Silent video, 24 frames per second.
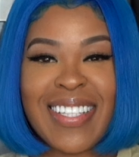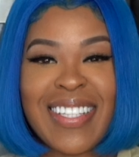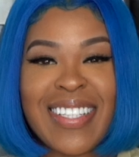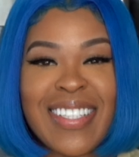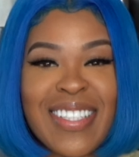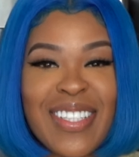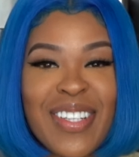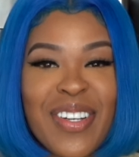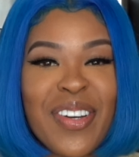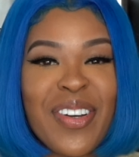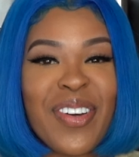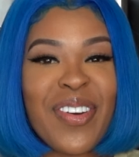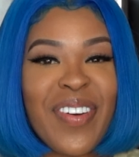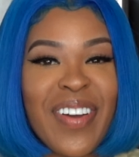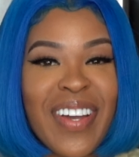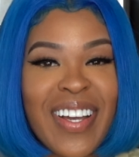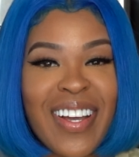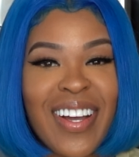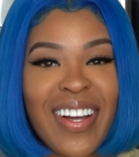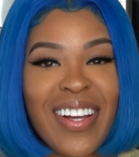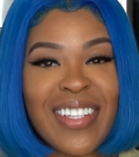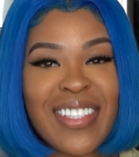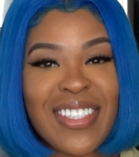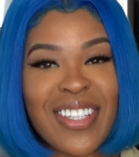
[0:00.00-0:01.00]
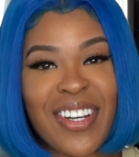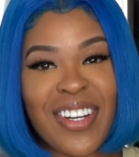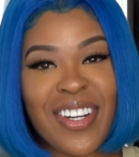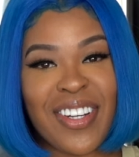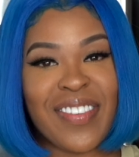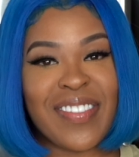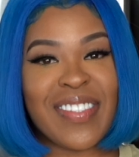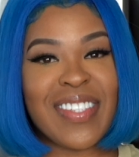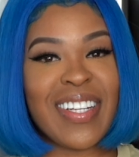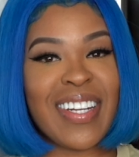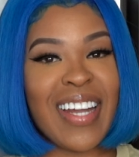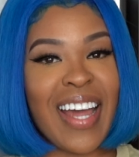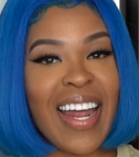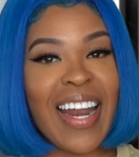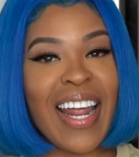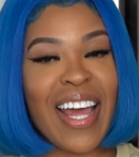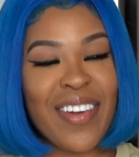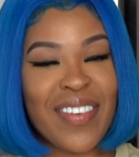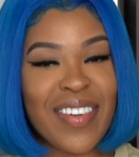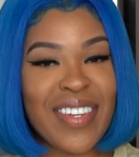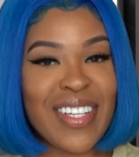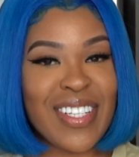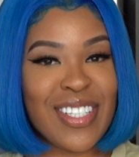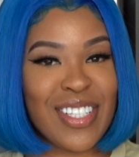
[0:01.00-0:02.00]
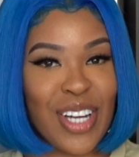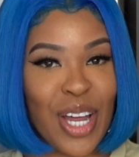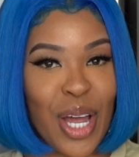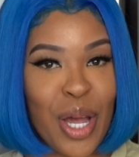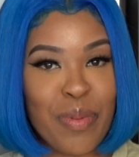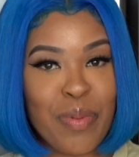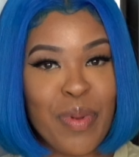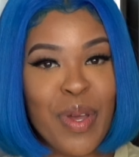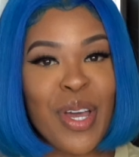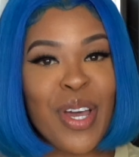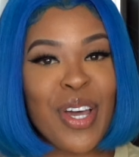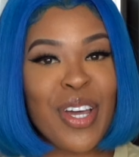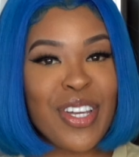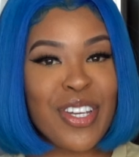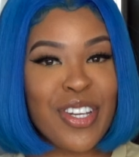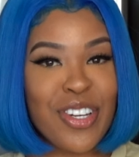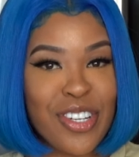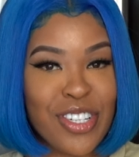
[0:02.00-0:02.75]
is a quick alternative to not having to chop your